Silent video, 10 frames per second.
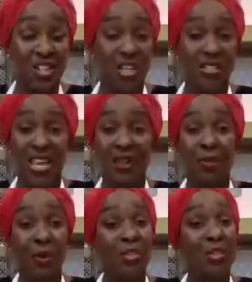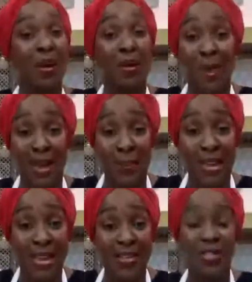dishes and post them on my
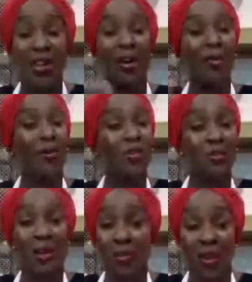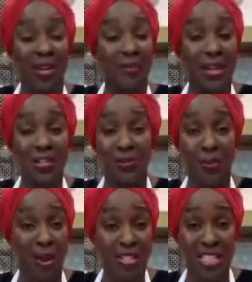page, post them on the Reclamation
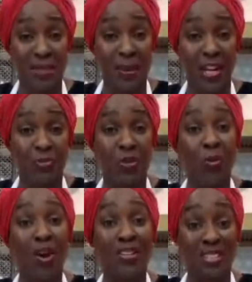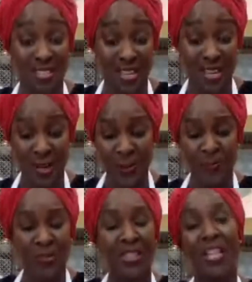Projects page. We want to see
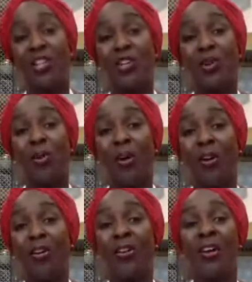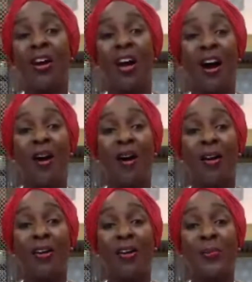that you all
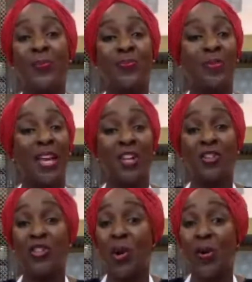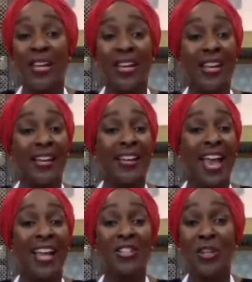are
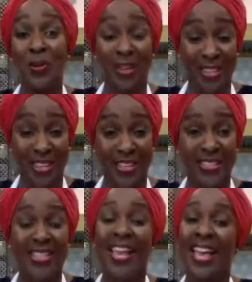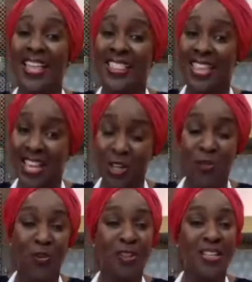enjoying and doing this. Thank
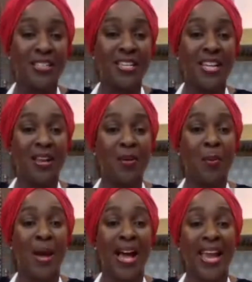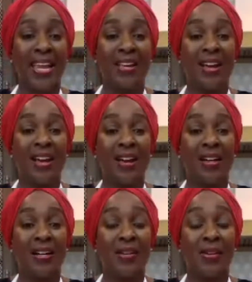you for listening.
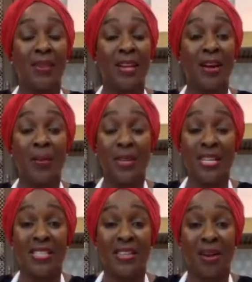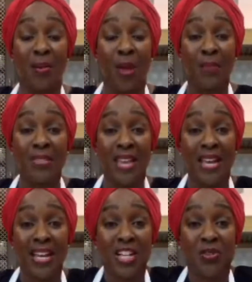My company's
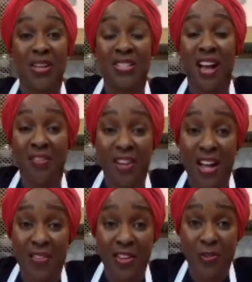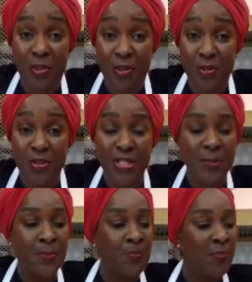website address, Afkave
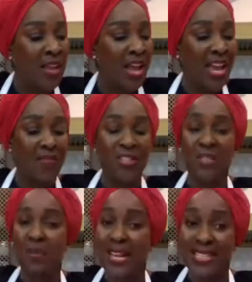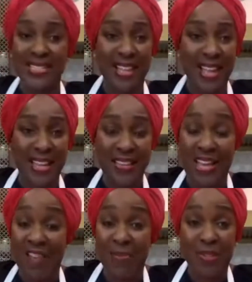Foods. I have a spice line
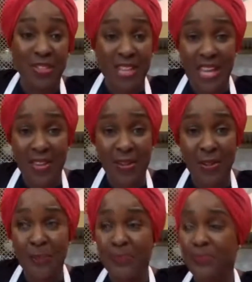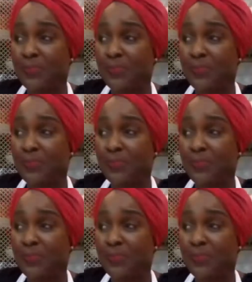that I put together